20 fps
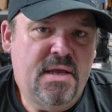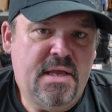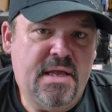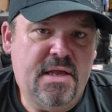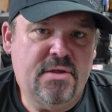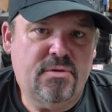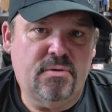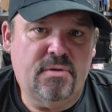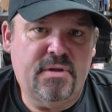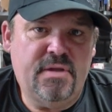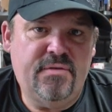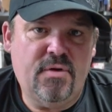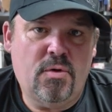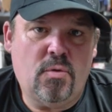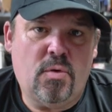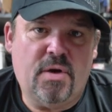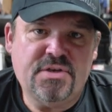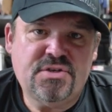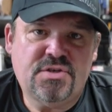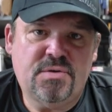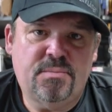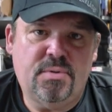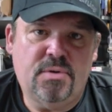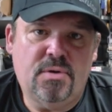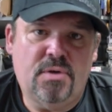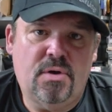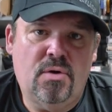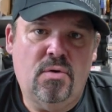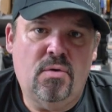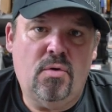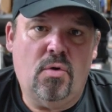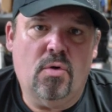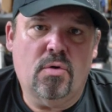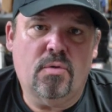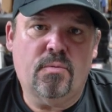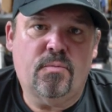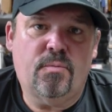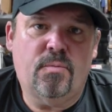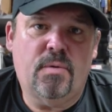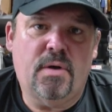either leave a question below
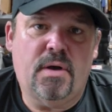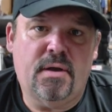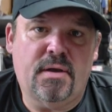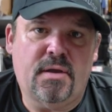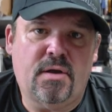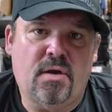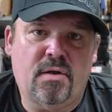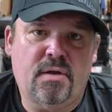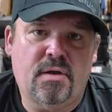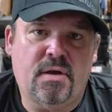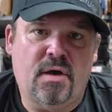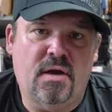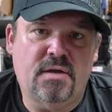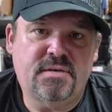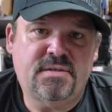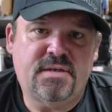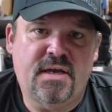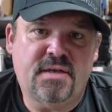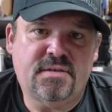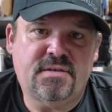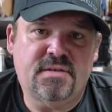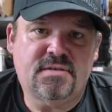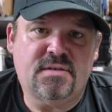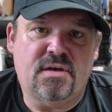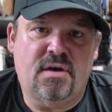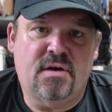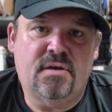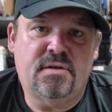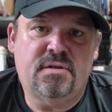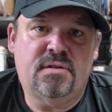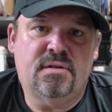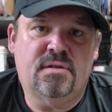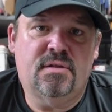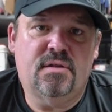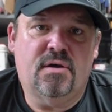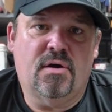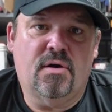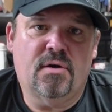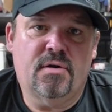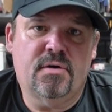or uh, contact us on
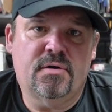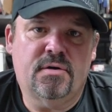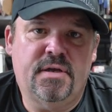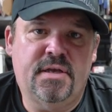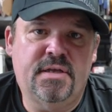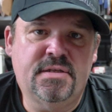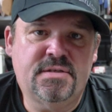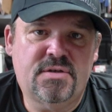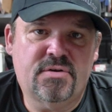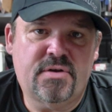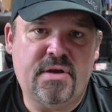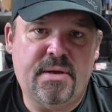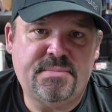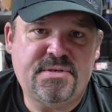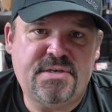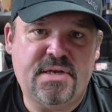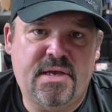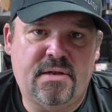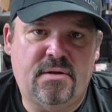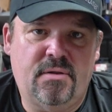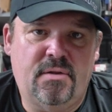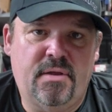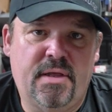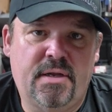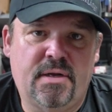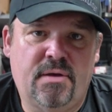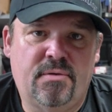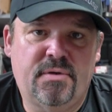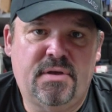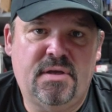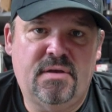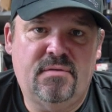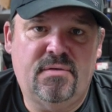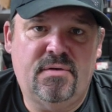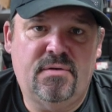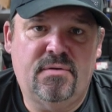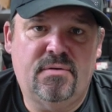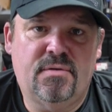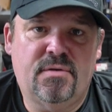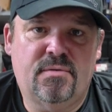our Instagram channel and I'll give
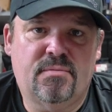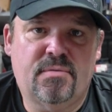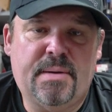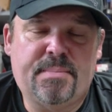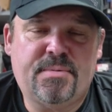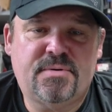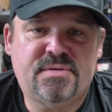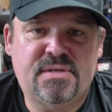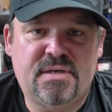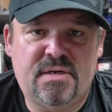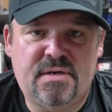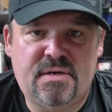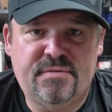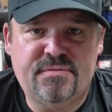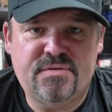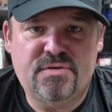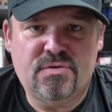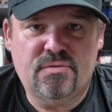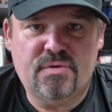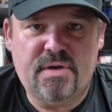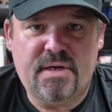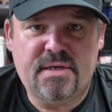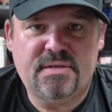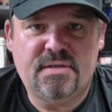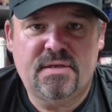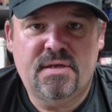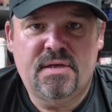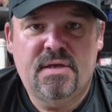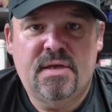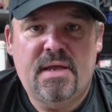you the representative's direct